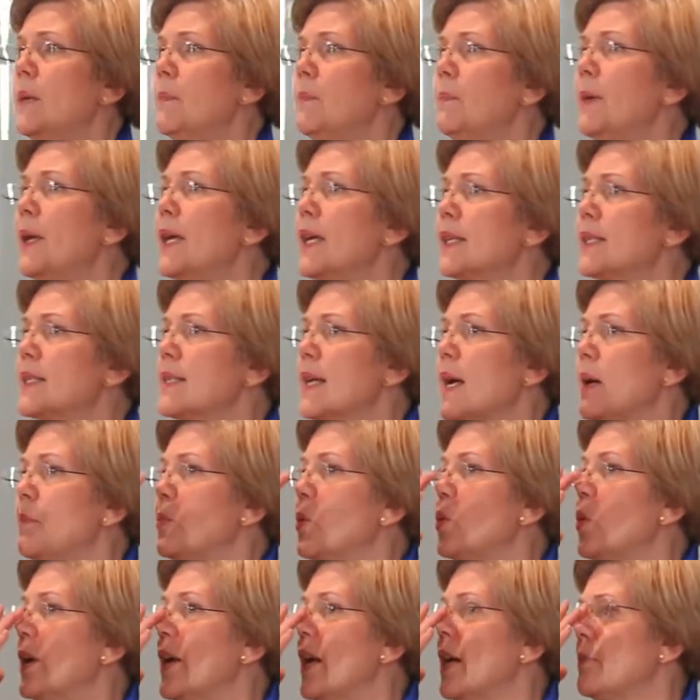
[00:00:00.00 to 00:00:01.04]
It picks
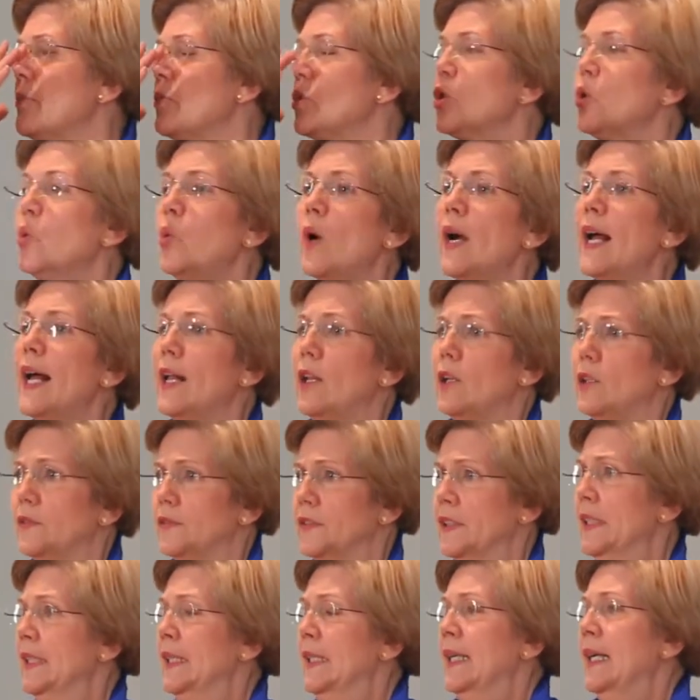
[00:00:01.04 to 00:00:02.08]
up when I'm
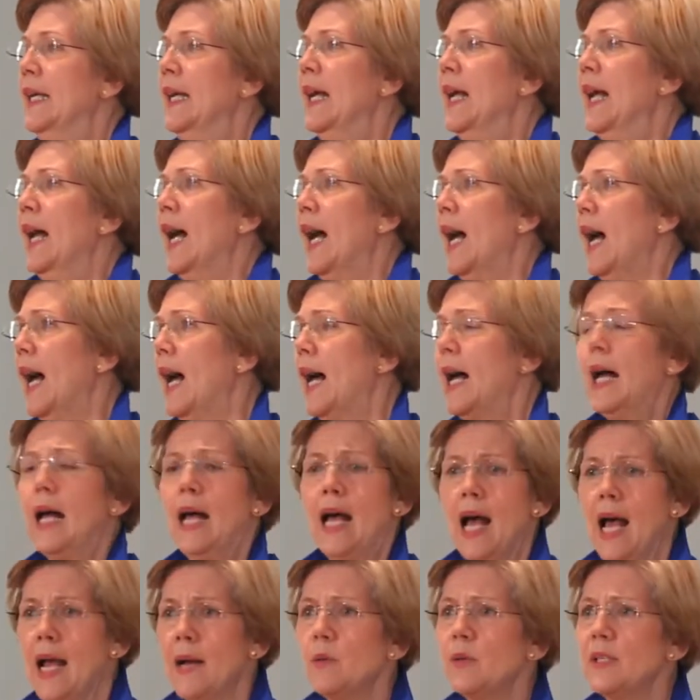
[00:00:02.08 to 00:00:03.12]
12.
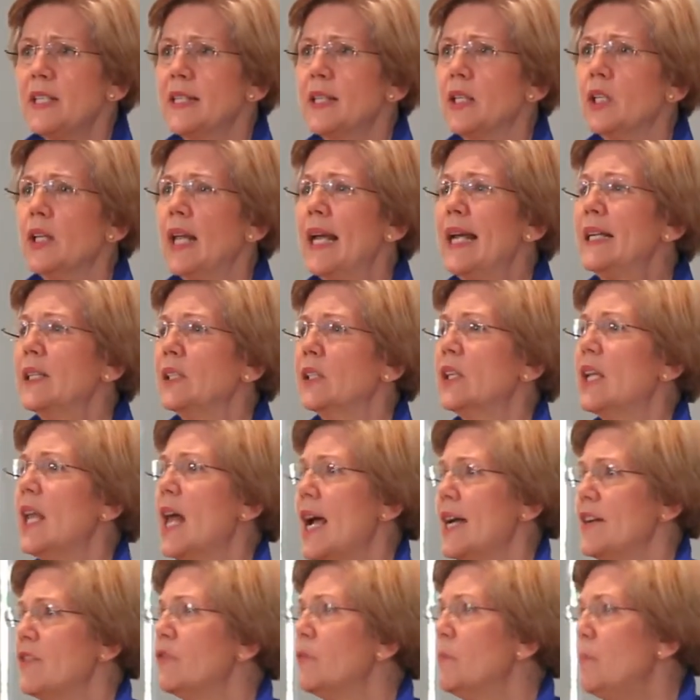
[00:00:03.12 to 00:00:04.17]
I was the late in
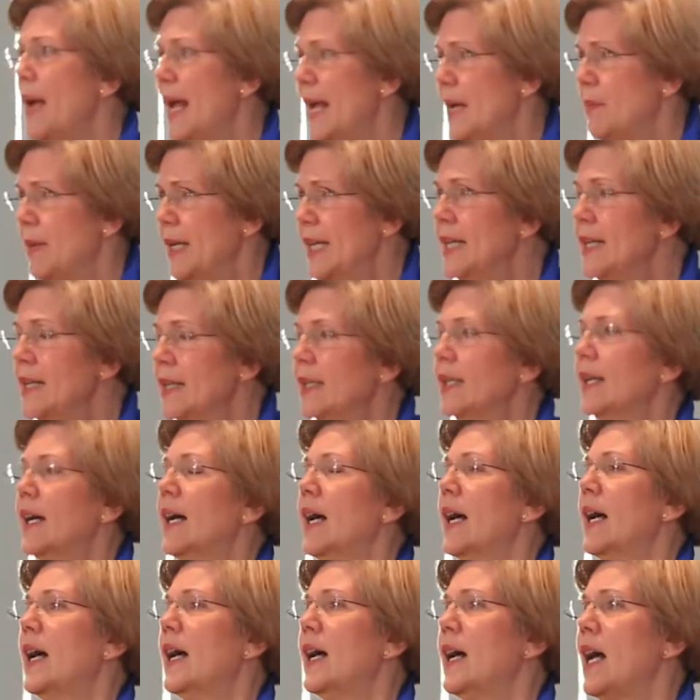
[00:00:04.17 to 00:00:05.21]
life baby.
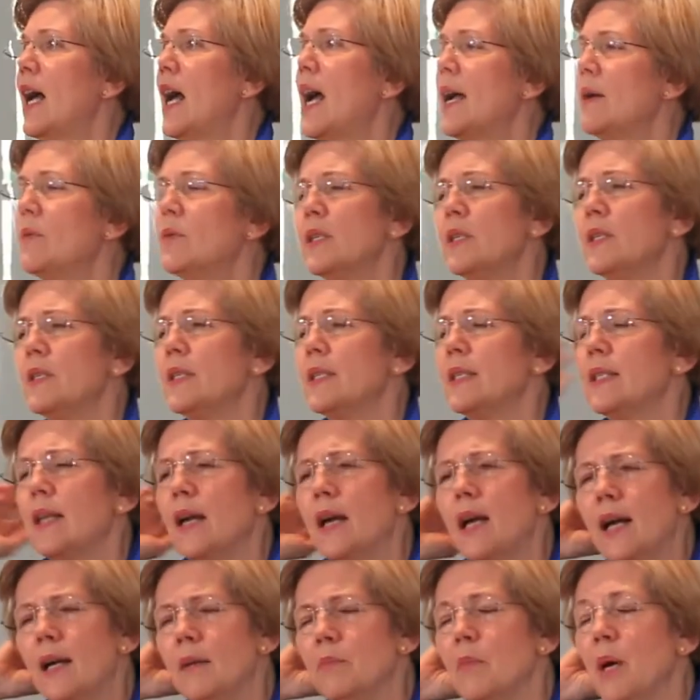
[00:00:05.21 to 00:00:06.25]

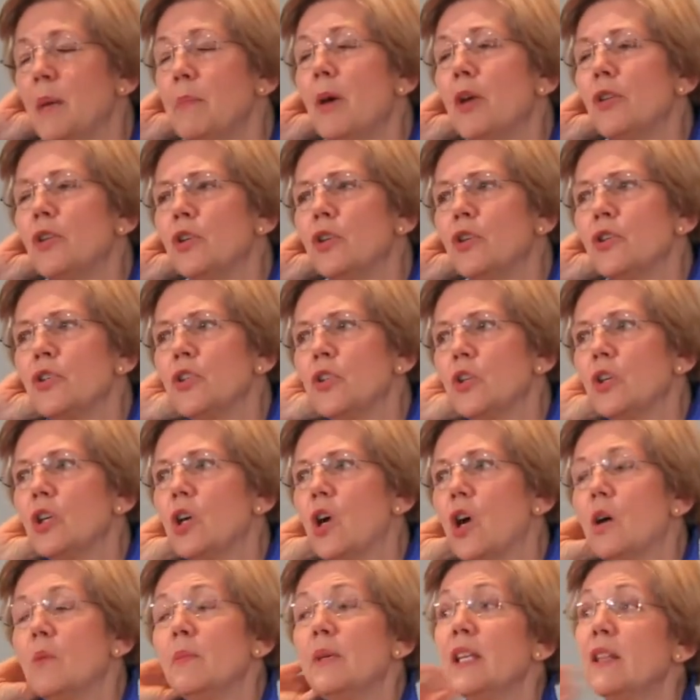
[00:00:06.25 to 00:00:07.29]
My mother used to
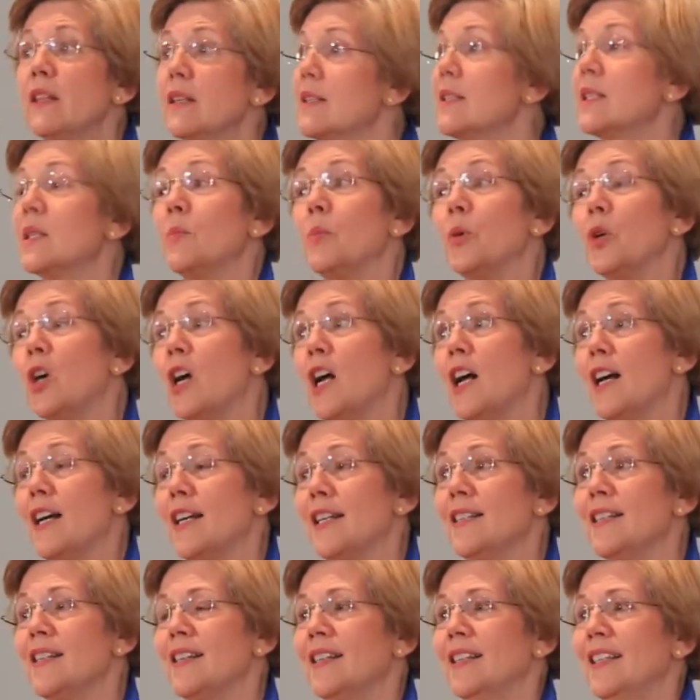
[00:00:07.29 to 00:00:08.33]
call me the
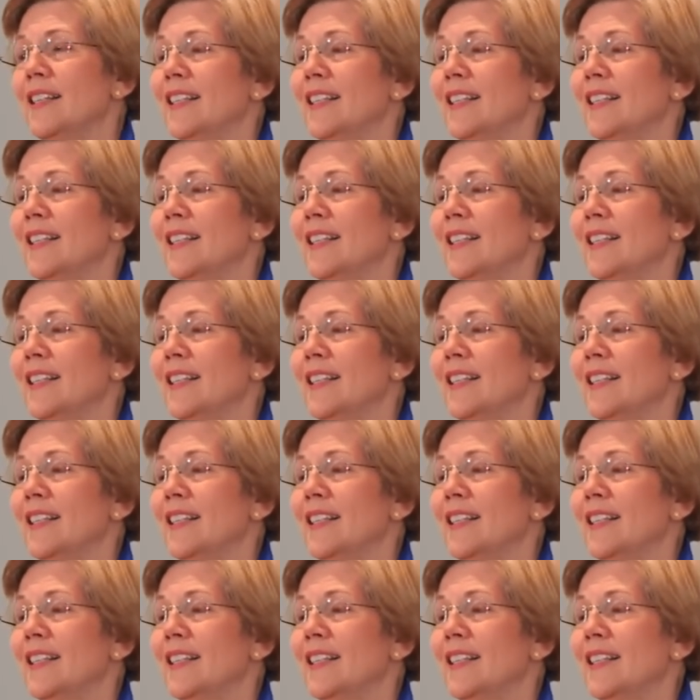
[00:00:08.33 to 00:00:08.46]
surprise.